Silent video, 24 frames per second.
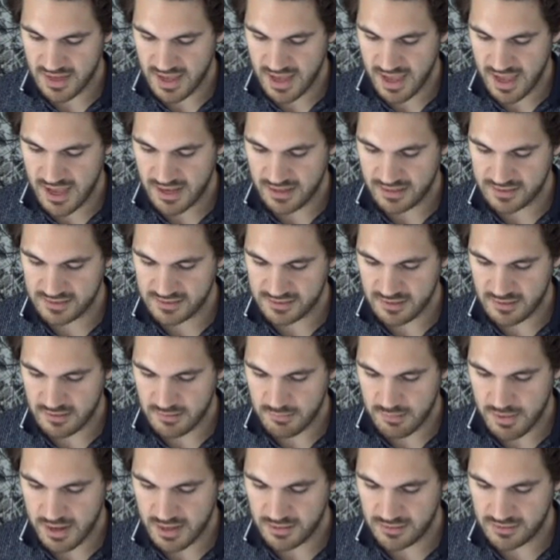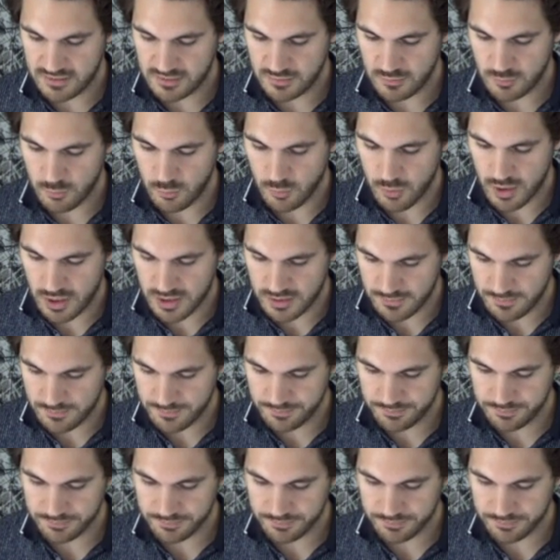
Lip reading: x minus 1.